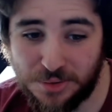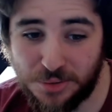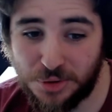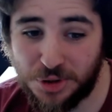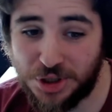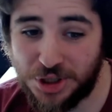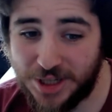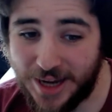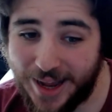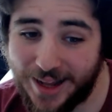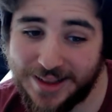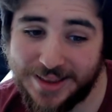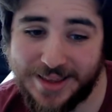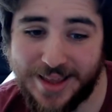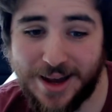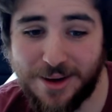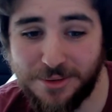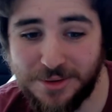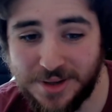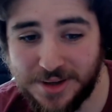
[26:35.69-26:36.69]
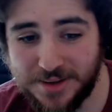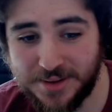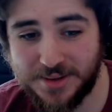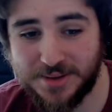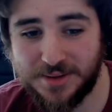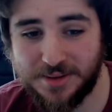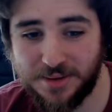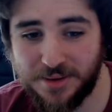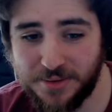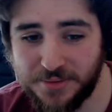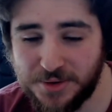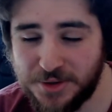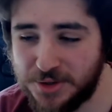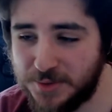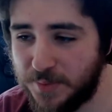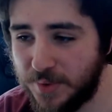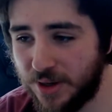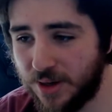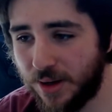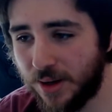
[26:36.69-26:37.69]
to shut down their servers
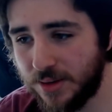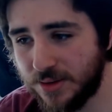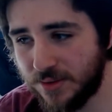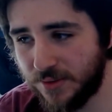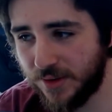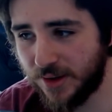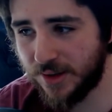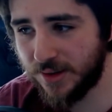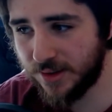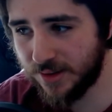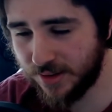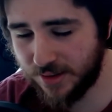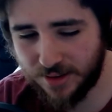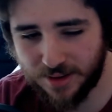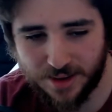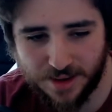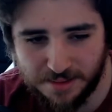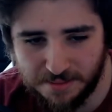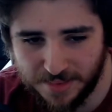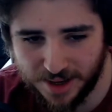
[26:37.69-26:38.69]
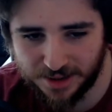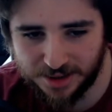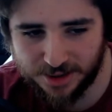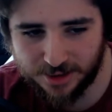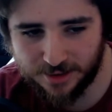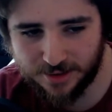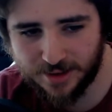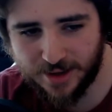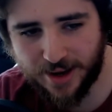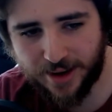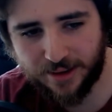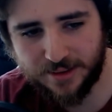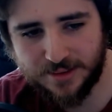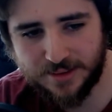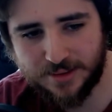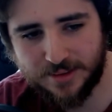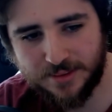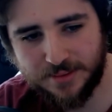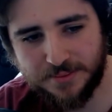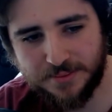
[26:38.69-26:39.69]
because of it. Imagine that.